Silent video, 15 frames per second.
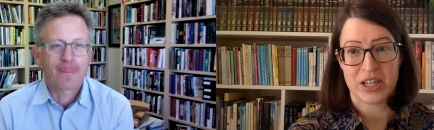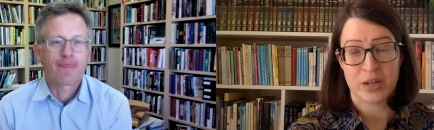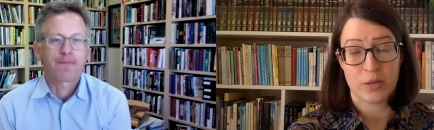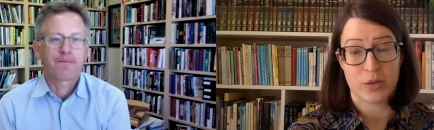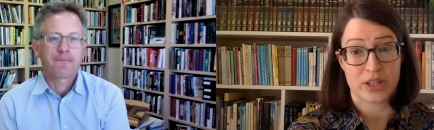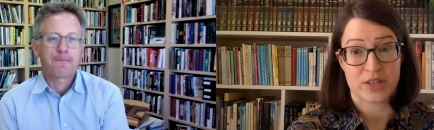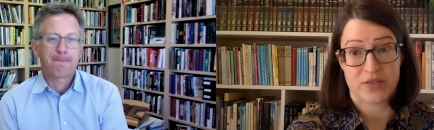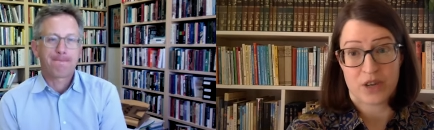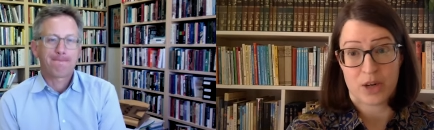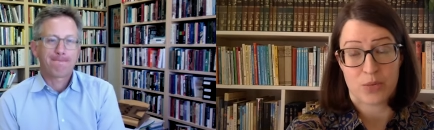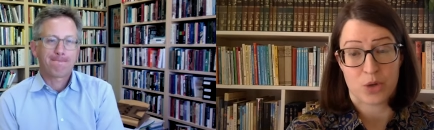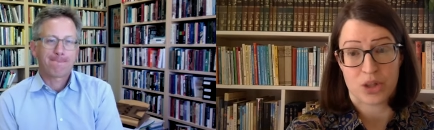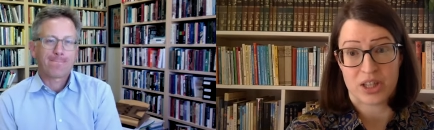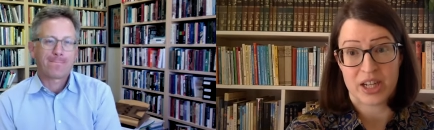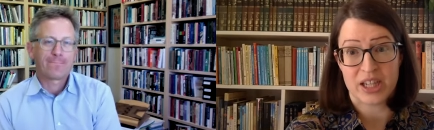Speaker 1: what's far
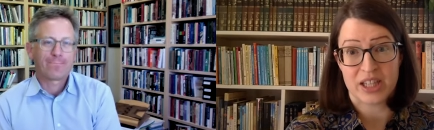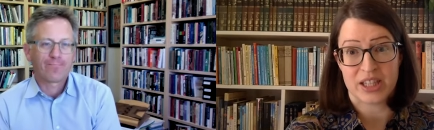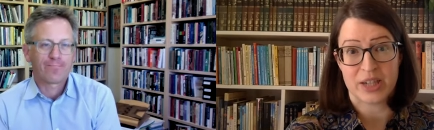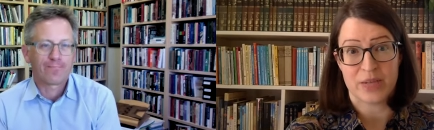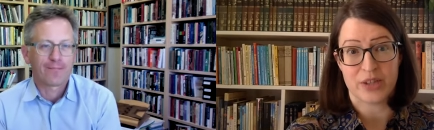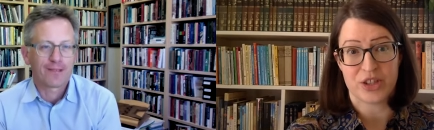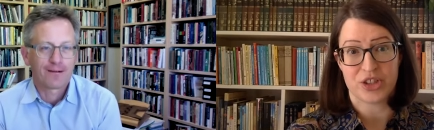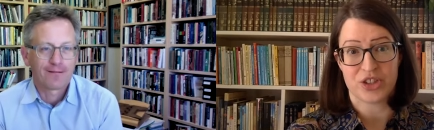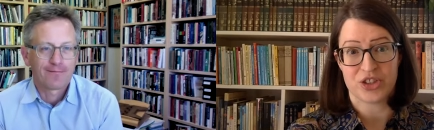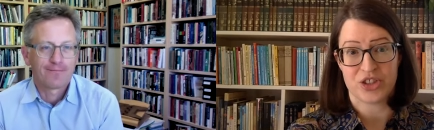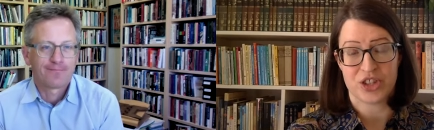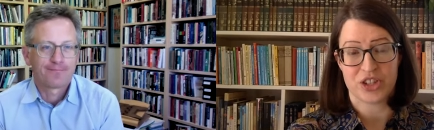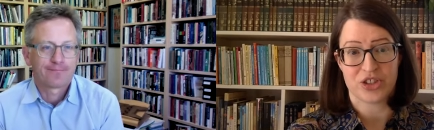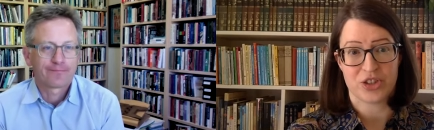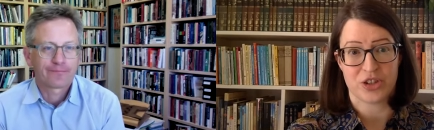more likely, which is
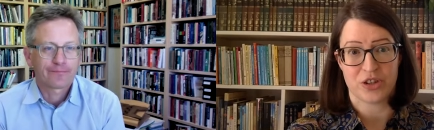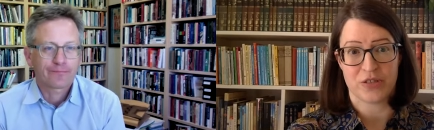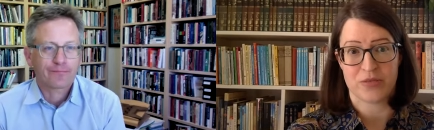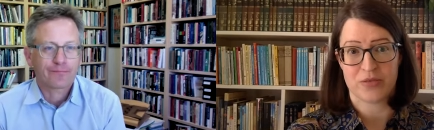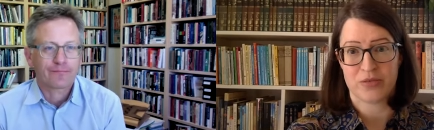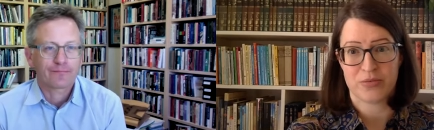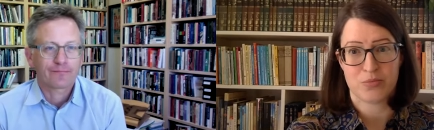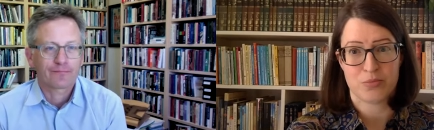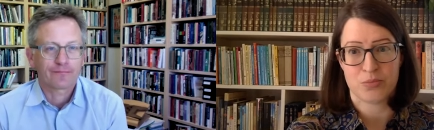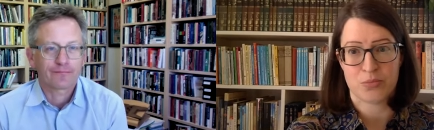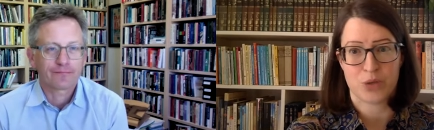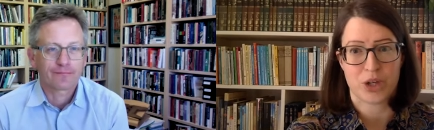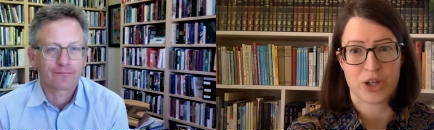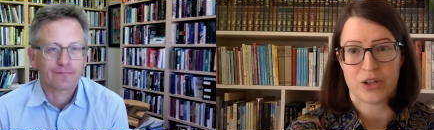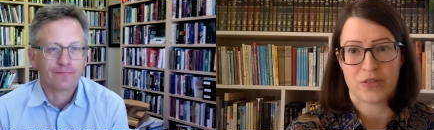just sort of
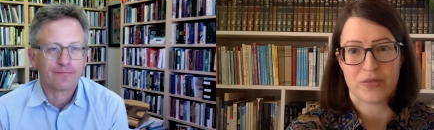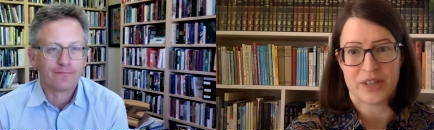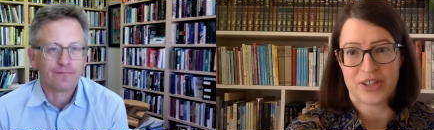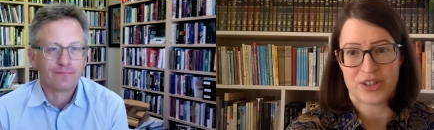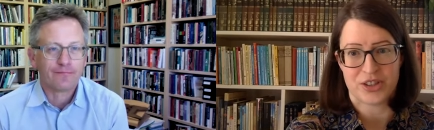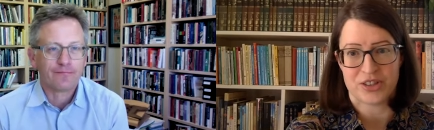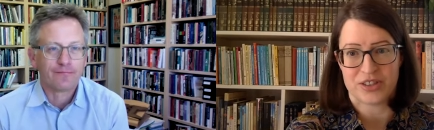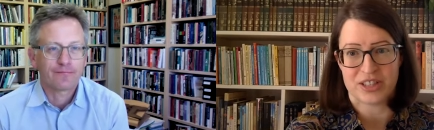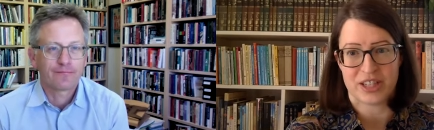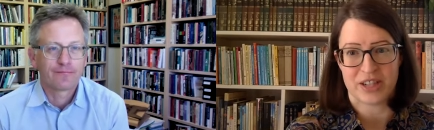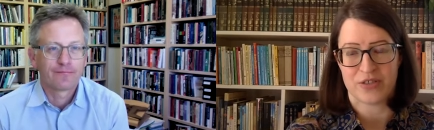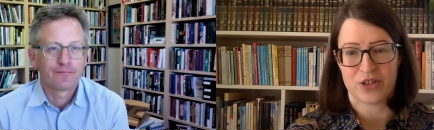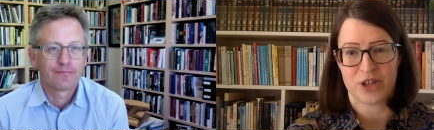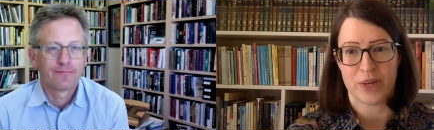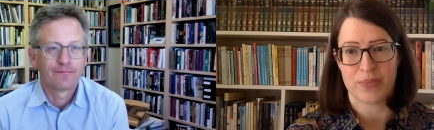brittle features that
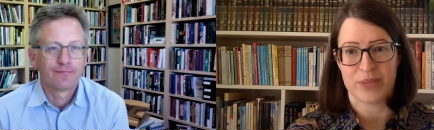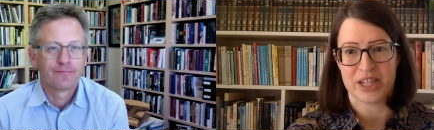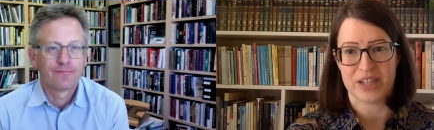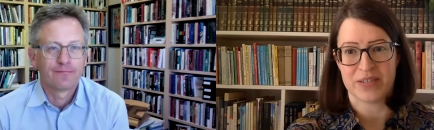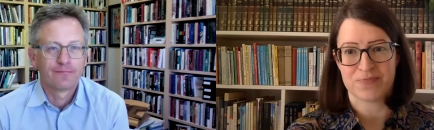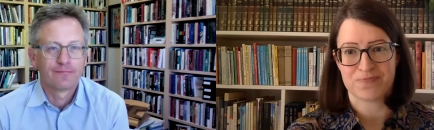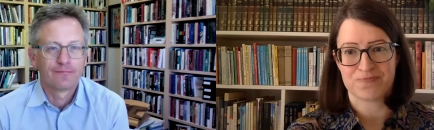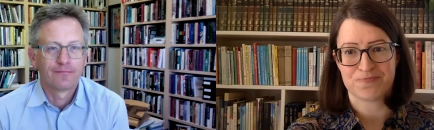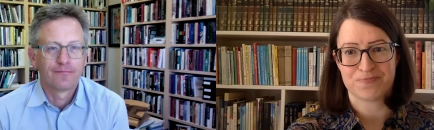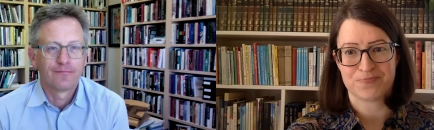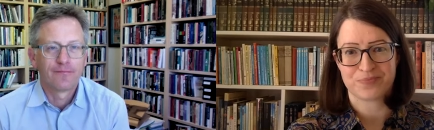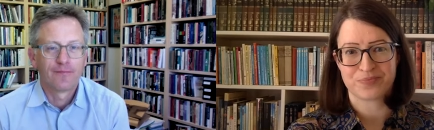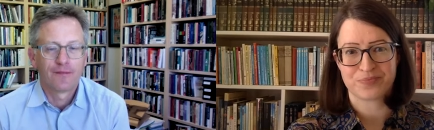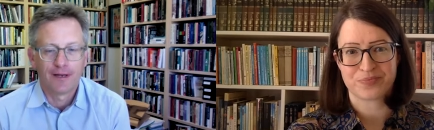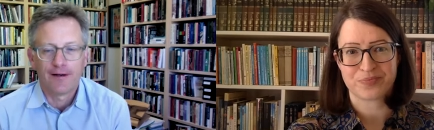have crept in.
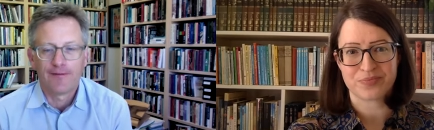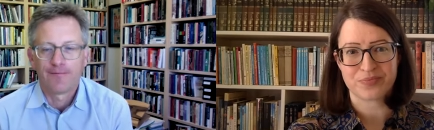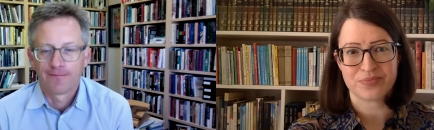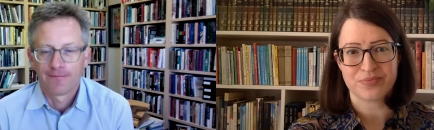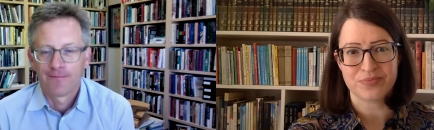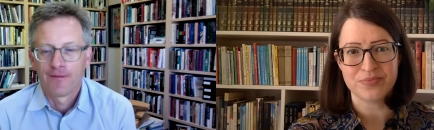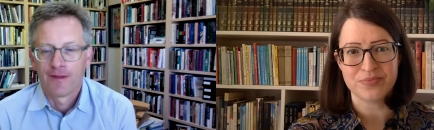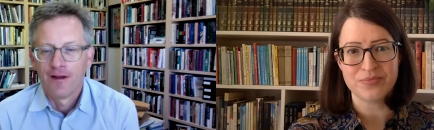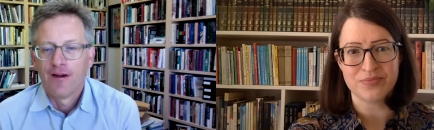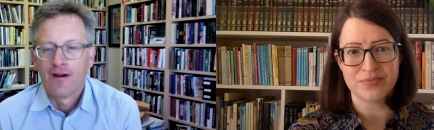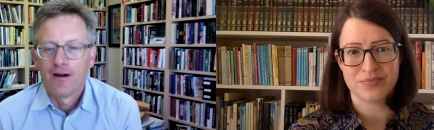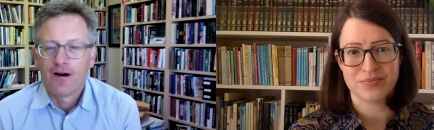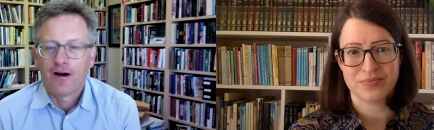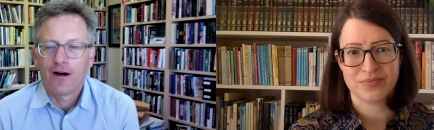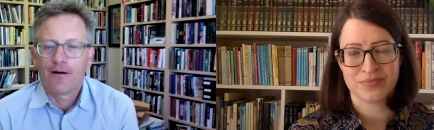
Speaker 2: Yeah.
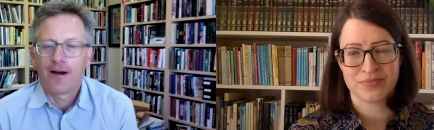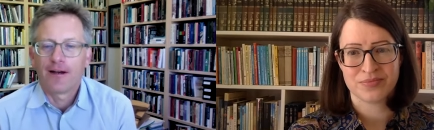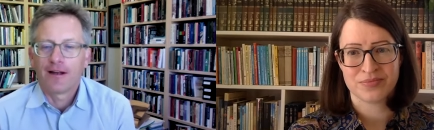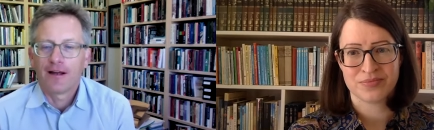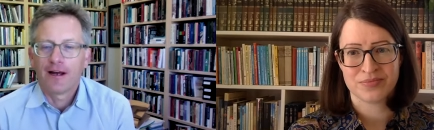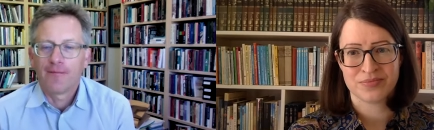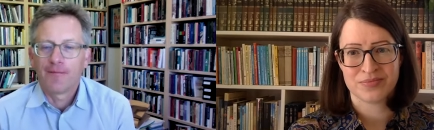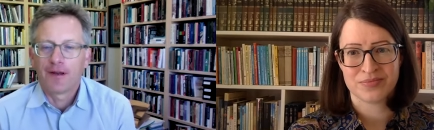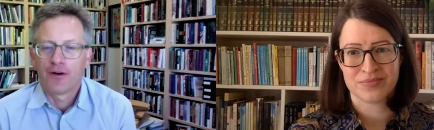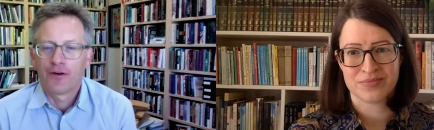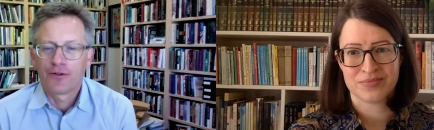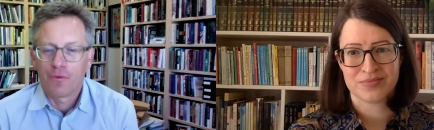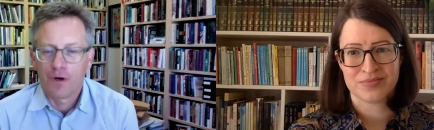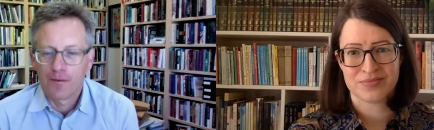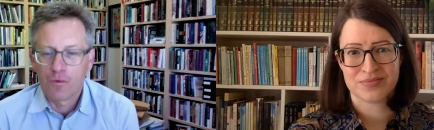All right,
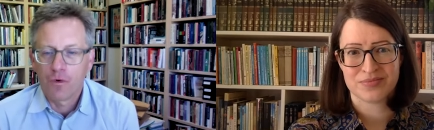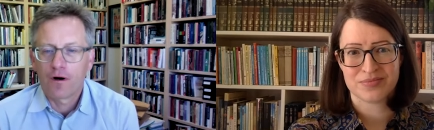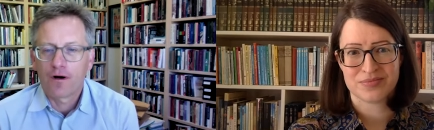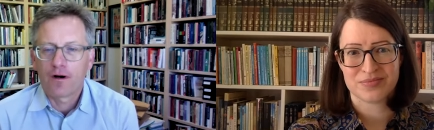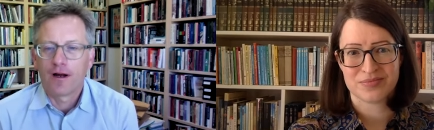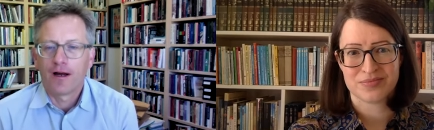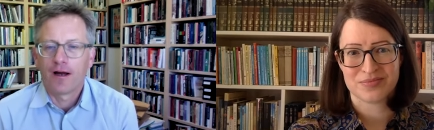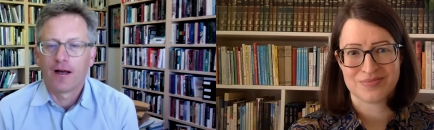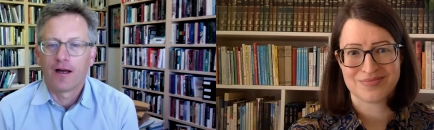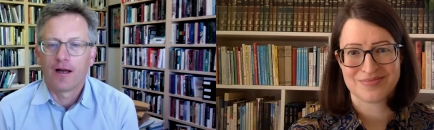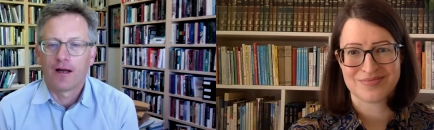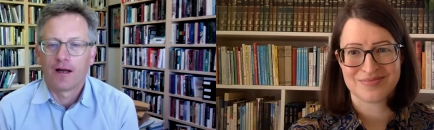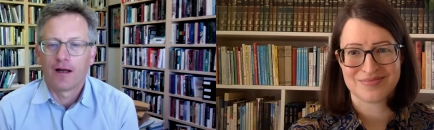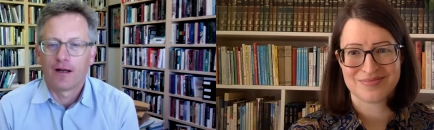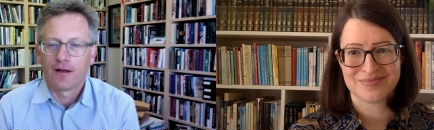here's one more
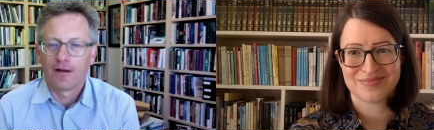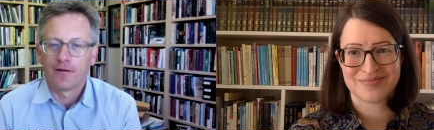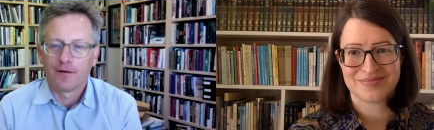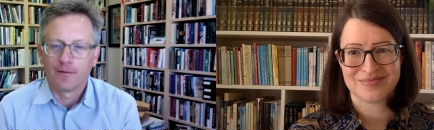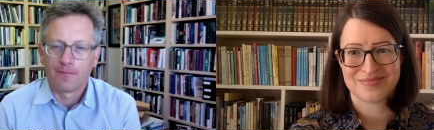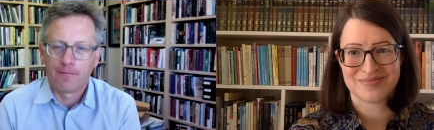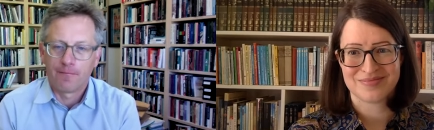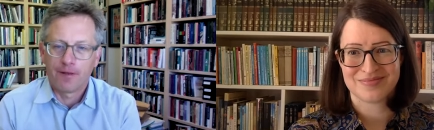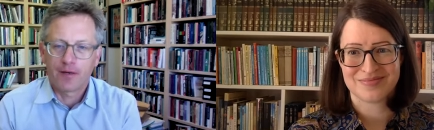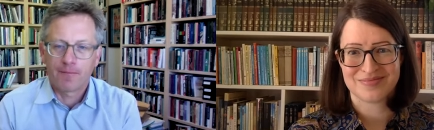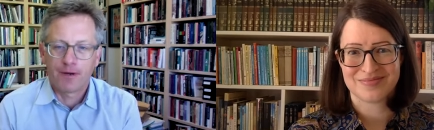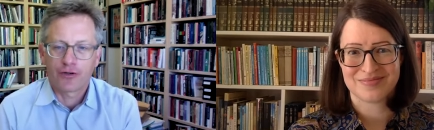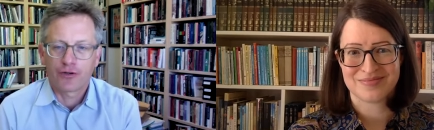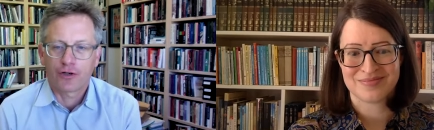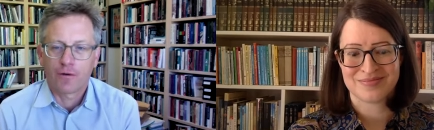big
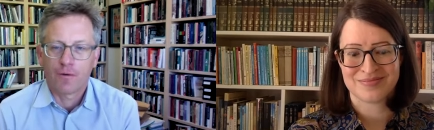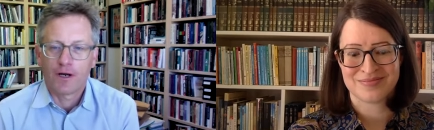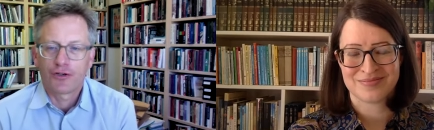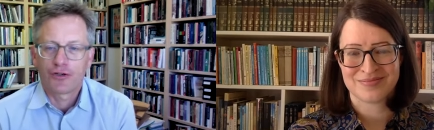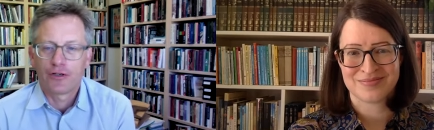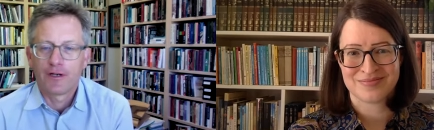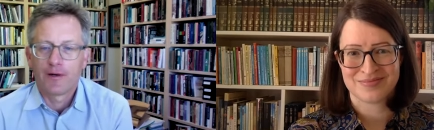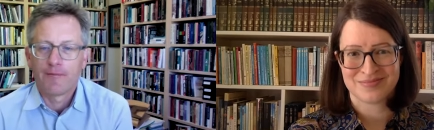picture question